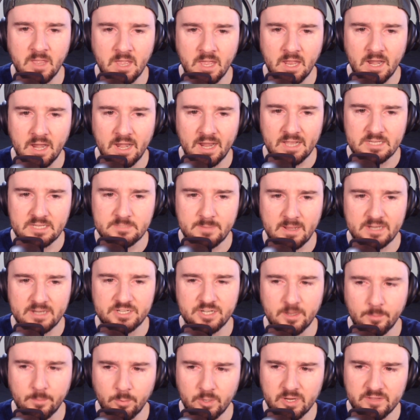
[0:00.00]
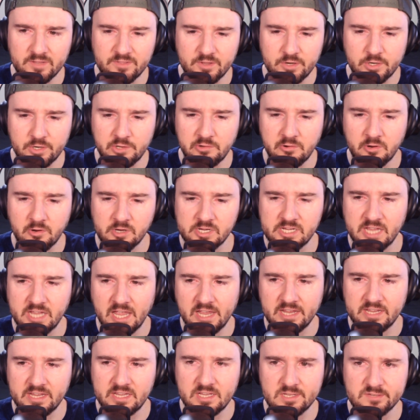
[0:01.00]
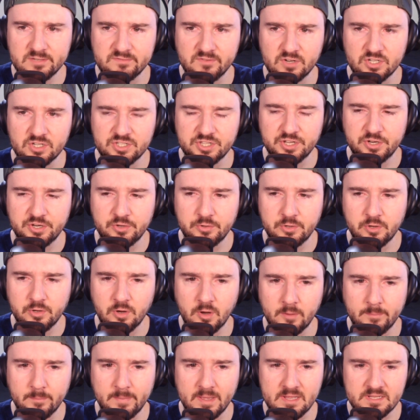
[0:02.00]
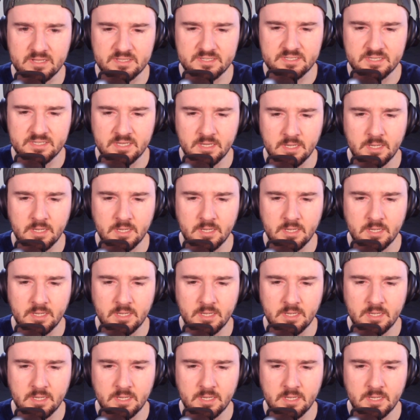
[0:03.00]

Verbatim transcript: Next matchup, we got the New York Yankees versus the New York Mets.